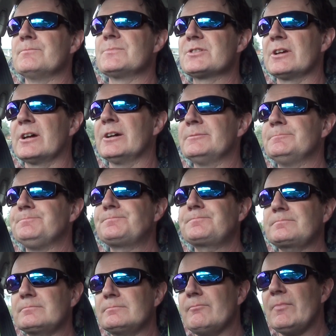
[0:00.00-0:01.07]
So
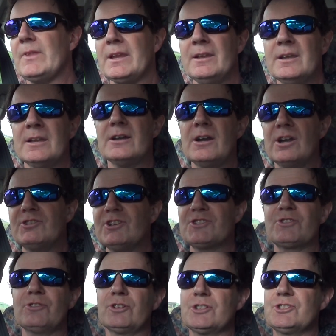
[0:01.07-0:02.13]
I
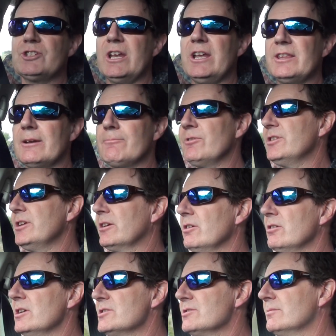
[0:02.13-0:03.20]
just thought I'd share that with you
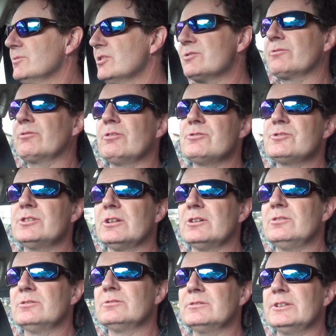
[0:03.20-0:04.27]
guys. I'm just cruising
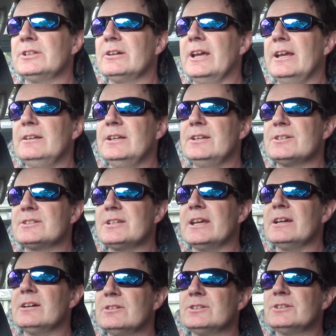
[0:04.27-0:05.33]
along, you know, heading into
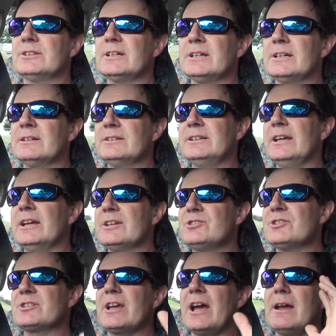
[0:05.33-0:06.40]
town, and yeah, it
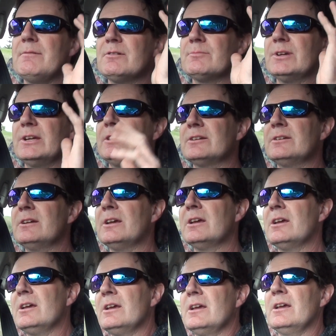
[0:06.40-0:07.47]
just came to me, and
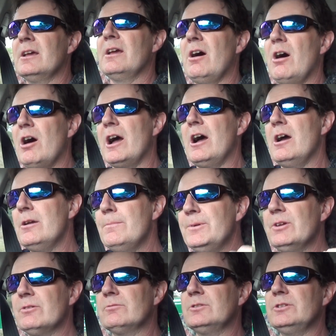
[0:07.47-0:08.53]
I hope
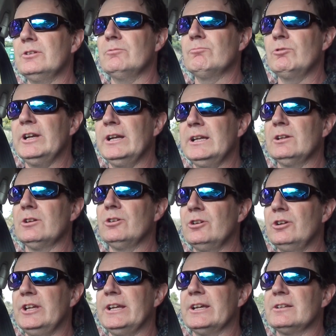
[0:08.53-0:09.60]
you're really
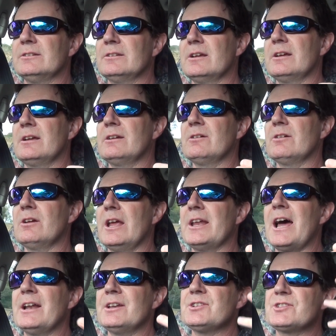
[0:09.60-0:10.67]
learning
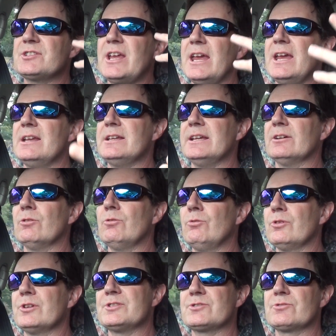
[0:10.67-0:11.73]
and understanding
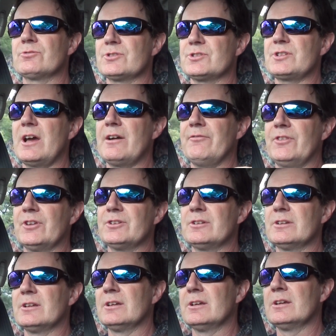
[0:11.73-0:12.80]
all this sort of stuff that
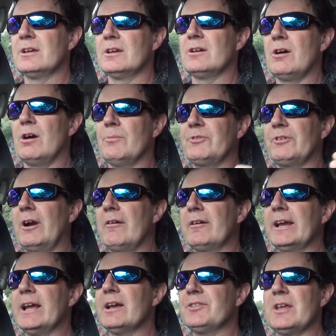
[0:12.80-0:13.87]
I'm
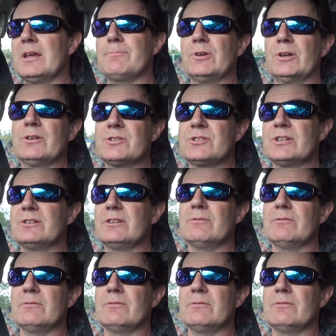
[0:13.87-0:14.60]
throwing out there, because